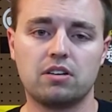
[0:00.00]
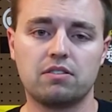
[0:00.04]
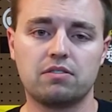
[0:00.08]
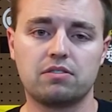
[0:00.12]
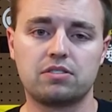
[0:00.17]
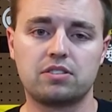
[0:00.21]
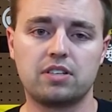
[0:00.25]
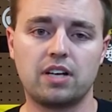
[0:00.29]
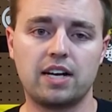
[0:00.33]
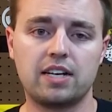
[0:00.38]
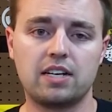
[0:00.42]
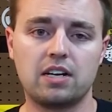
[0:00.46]

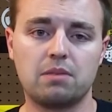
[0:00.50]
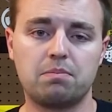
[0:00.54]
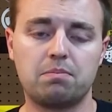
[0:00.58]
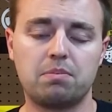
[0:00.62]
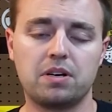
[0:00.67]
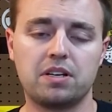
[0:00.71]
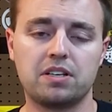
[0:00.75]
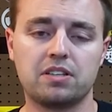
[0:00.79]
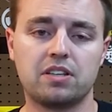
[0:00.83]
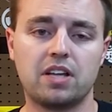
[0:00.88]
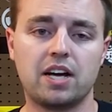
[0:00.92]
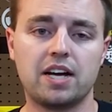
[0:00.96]
sign up
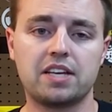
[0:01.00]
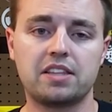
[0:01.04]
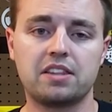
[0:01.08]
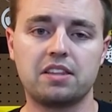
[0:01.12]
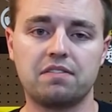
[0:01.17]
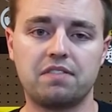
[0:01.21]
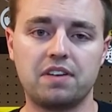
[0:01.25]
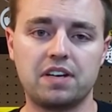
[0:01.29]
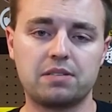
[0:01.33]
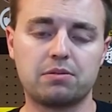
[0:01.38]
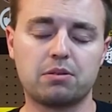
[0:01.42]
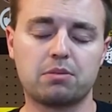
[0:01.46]
and like the
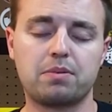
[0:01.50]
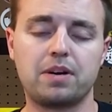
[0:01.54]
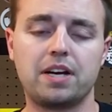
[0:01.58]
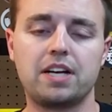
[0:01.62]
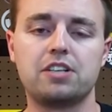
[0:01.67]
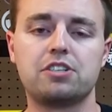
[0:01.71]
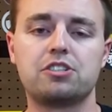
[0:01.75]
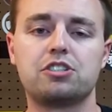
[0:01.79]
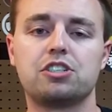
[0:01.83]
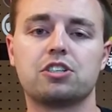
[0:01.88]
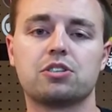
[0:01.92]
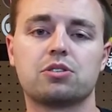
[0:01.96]
Facebook
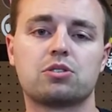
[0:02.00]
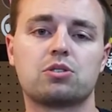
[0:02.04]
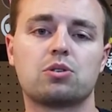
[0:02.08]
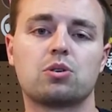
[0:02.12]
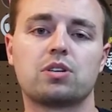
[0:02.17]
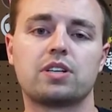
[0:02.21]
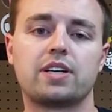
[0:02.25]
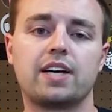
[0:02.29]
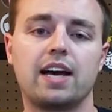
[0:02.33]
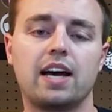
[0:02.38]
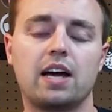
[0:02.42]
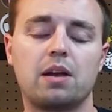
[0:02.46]
page, Shield and
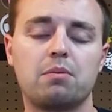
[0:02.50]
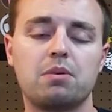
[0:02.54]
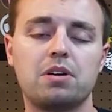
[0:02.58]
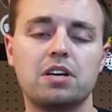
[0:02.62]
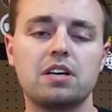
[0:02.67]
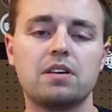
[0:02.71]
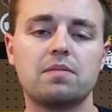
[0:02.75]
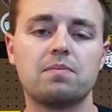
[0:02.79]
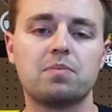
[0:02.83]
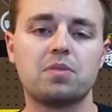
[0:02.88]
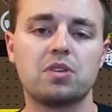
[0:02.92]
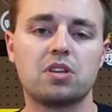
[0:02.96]
Sword Academy.